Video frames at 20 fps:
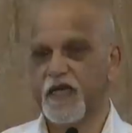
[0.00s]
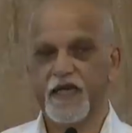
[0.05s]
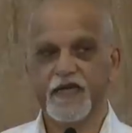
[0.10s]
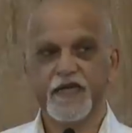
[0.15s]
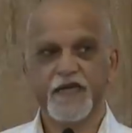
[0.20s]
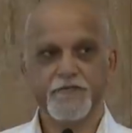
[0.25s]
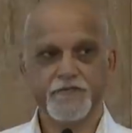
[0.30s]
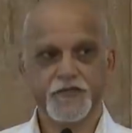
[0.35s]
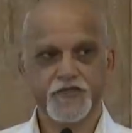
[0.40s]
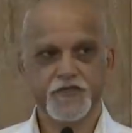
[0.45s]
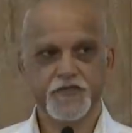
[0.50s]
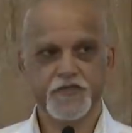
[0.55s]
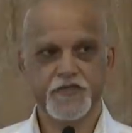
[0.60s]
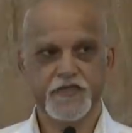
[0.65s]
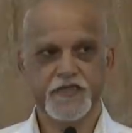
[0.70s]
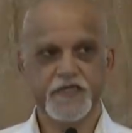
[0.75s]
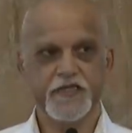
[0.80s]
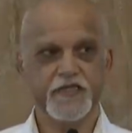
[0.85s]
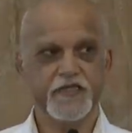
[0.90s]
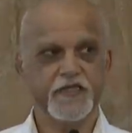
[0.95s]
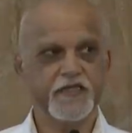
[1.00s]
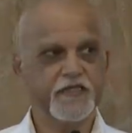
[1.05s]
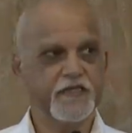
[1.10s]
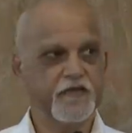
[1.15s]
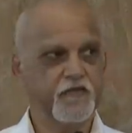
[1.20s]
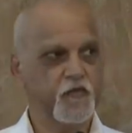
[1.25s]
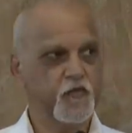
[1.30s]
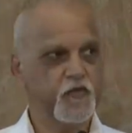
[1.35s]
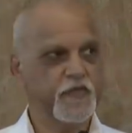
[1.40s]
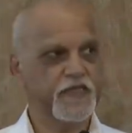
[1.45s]
And I'm sure
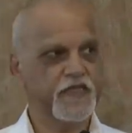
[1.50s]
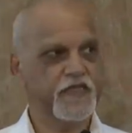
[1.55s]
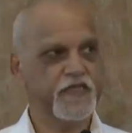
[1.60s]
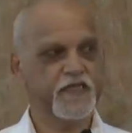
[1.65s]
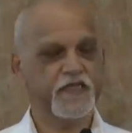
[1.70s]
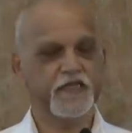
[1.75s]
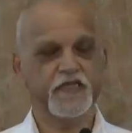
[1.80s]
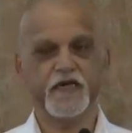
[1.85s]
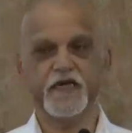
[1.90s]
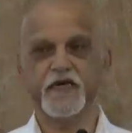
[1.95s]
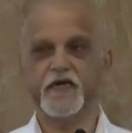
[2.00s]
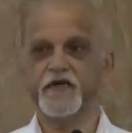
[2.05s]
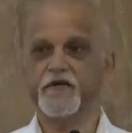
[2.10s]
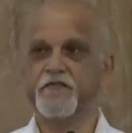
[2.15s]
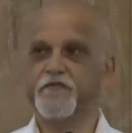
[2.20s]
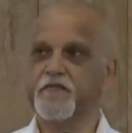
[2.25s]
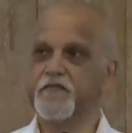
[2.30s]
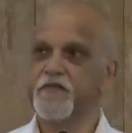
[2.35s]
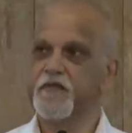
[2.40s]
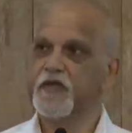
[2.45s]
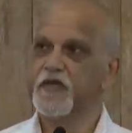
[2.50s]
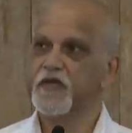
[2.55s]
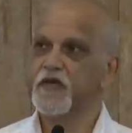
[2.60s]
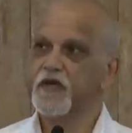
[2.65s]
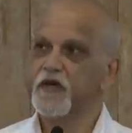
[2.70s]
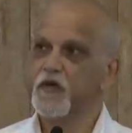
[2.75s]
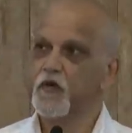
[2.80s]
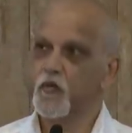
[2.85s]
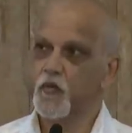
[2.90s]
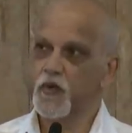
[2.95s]
with
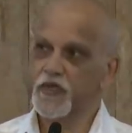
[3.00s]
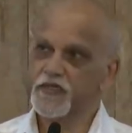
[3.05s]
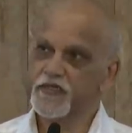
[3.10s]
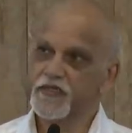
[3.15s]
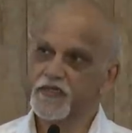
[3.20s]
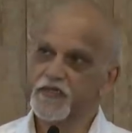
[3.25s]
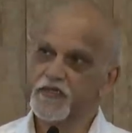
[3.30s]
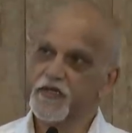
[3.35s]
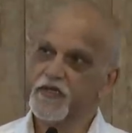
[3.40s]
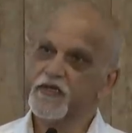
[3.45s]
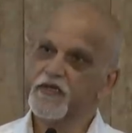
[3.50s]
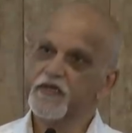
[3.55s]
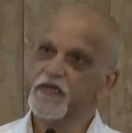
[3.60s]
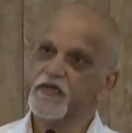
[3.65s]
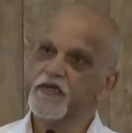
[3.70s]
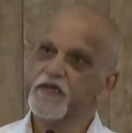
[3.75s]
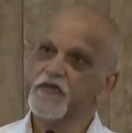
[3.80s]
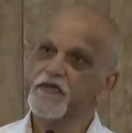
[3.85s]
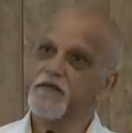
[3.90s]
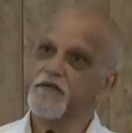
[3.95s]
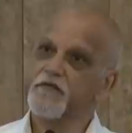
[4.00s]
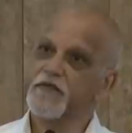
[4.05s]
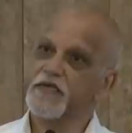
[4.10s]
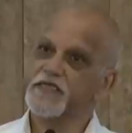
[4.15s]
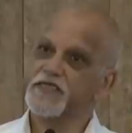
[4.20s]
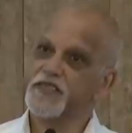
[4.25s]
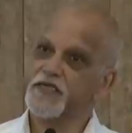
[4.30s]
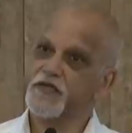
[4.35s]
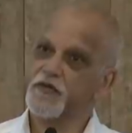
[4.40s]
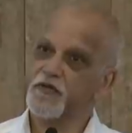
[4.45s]
what
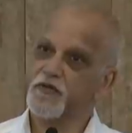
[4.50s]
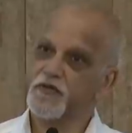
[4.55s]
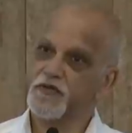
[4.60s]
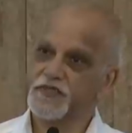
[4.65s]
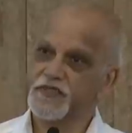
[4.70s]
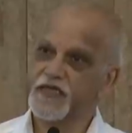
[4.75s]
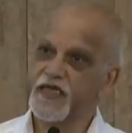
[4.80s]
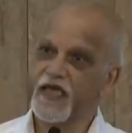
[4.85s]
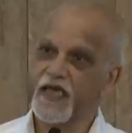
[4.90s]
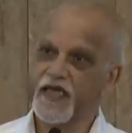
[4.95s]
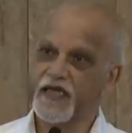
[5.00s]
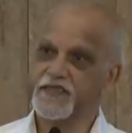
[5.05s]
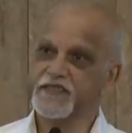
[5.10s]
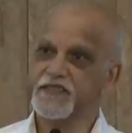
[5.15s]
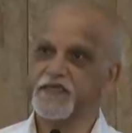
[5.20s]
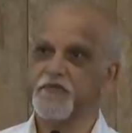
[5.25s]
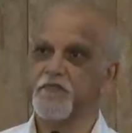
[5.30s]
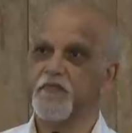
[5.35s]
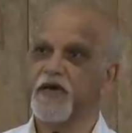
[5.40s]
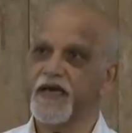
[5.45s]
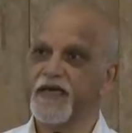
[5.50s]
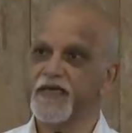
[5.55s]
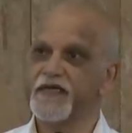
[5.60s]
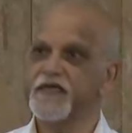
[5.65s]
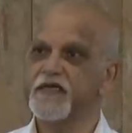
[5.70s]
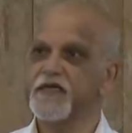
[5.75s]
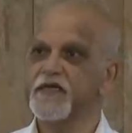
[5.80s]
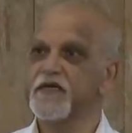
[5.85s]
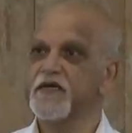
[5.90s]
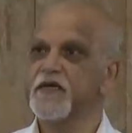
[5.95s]
Masjid al-Quds has in
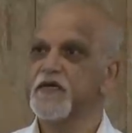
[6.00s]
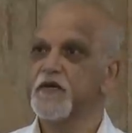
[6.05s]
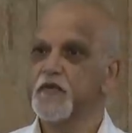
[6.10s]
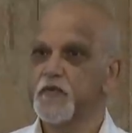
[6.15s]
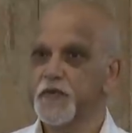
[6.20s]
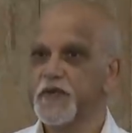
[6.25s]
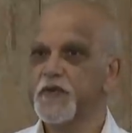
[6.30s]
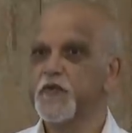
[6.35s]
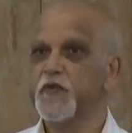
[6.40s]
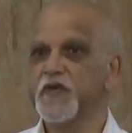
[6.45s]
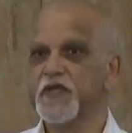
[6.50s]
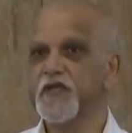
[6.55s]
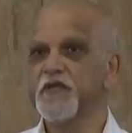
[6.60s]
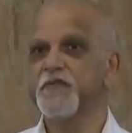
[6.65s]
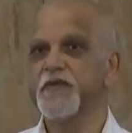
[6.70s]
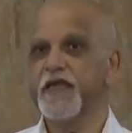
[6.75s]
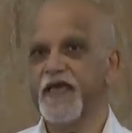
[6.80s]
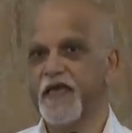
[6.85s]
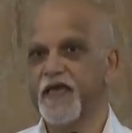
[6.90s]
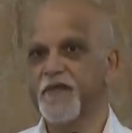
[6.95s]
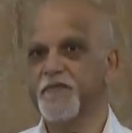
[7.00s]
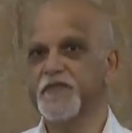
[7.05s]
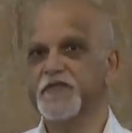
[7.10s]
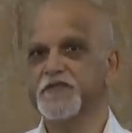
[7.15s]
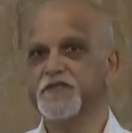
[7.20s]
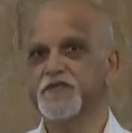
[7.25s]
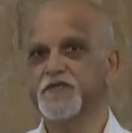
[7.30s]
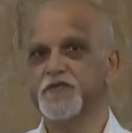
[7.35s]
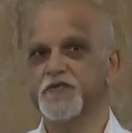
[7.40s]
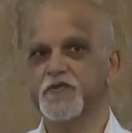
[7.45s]
mind, we will be
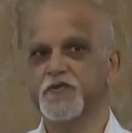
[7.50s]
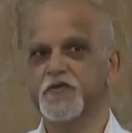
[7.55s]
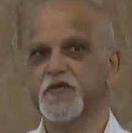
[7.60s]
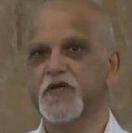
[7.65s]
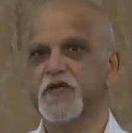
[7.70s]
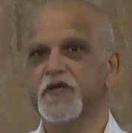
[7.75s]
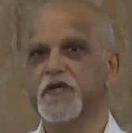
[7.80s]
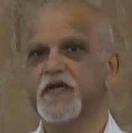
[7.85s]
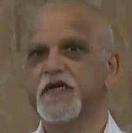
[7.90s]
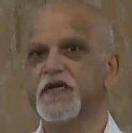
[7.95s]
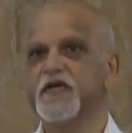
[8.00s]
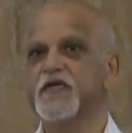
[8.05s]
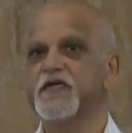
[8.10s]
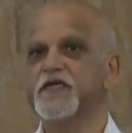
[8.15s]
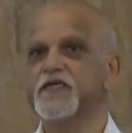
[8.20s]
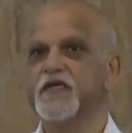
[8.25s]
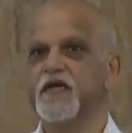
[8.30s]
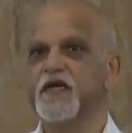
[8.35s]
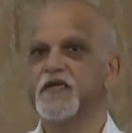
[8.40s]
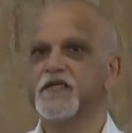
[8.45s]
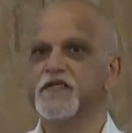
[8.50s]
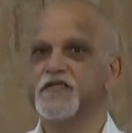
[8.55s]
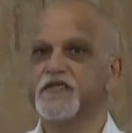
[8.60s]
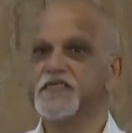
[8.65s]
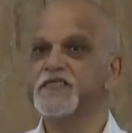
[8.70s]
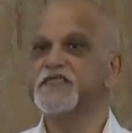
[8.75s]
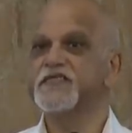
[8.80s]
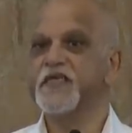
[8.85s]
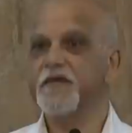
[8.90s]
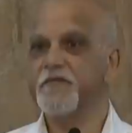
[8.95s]
able to
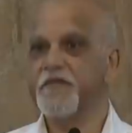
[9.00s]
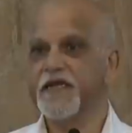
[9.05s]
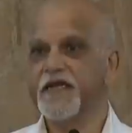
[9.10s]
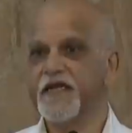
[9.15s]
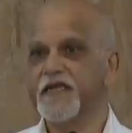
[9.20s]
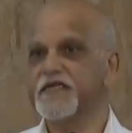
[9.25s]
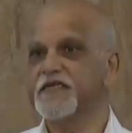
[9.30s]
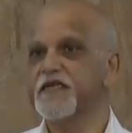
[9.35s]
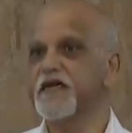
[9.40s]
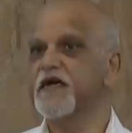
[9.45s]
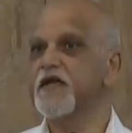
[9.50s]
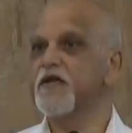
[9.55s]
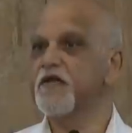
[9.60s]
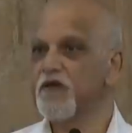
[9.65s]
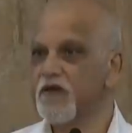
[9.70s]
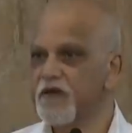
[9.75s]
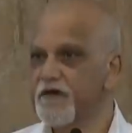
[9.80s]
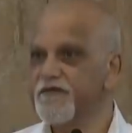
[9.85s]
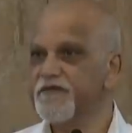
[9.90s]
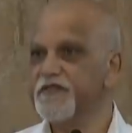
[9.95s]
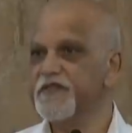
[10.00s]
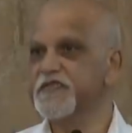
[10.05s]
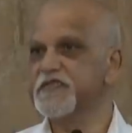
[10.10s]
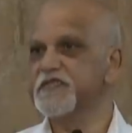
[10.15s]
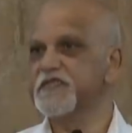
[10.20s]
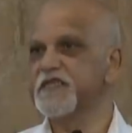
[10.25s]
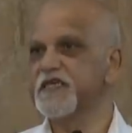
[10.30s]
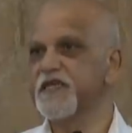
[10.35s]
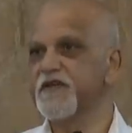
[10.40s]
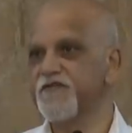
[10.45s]
disseminate a lot of
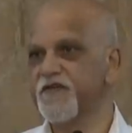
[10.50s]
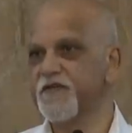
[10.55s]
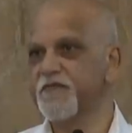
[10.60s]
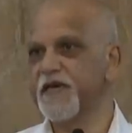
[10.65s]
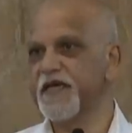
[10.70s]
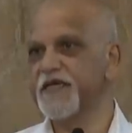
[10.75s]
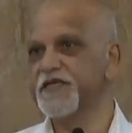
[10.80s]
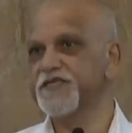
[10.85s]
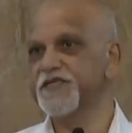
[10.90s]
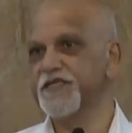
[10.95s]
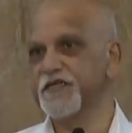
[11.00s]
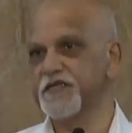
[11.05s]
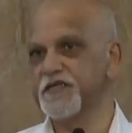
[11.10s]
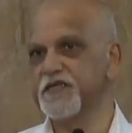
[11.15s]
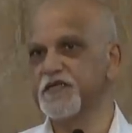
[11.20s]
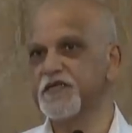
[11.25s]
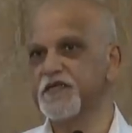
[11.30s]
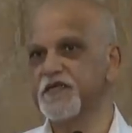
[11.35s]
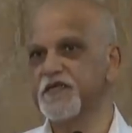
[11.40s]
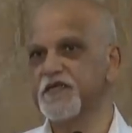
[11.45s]
this information